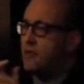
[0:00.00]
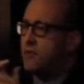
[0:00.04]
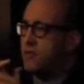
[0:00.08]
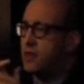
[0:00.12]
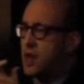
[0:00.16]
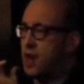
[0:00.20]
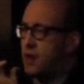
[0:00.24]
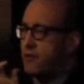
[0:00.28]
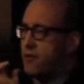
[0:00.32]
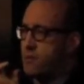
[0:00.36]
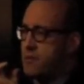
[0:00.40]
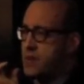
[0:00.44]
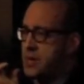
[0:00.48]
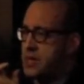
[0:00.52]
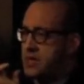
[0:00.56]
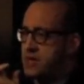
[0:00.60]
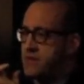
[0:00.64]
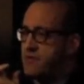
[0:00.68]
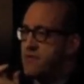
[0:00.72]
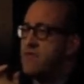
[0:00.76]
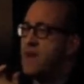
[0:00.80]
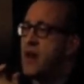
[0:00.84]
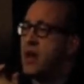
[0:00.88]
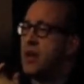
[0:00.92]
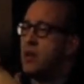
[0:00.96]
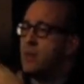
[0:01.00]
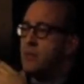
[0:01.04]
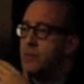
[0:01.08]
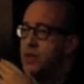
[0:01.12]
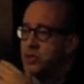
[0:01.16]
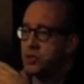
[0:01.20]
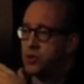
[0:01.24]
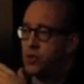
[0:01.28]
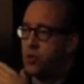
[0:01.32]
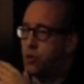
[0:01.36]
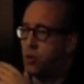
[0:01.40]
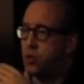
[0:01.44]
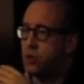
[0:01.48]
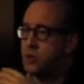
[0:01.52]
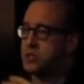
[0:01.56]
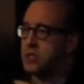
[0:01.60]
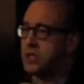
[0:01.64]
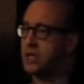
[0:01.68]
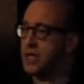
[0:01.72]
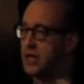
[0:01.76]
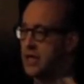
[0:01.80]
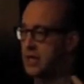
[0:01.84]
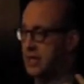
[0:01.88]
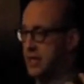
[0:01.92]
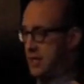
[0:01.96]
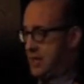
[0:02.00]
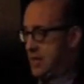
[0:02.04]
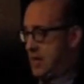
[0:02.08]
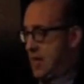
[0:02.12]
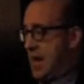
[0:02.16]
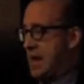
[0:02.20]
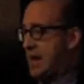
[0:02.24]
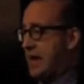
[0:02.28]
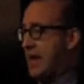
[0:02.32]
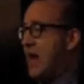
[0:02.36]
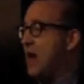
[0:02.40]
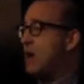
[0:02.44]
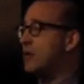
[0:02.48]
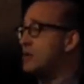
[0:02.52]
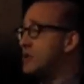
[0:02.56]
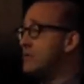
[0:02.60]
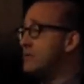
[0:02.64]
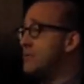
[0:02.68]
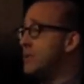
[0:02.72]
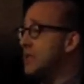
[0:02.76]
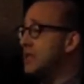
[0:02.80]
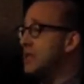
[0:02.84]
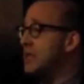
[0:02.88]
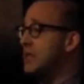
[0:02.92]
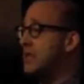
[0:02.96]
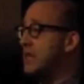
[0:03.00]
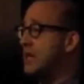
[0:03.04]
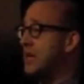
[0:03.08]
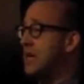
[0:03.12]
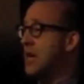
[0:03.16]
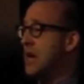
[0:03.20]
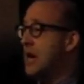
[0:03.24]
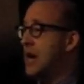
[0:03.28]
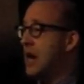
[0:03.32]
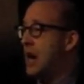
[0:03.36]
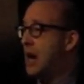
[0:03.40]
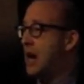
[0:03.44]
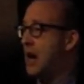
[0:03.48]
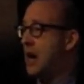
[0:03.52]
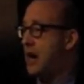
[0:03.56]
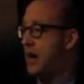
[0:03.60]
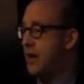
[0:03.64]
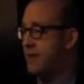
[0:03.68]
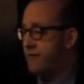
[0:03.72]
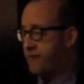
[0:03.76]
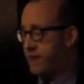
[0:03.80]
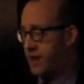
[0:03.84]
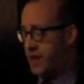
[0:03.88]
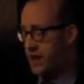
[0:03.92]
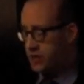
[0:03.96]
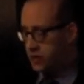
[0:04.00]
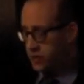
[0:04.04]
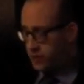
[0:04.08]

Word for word: of government development towards accountability uh, and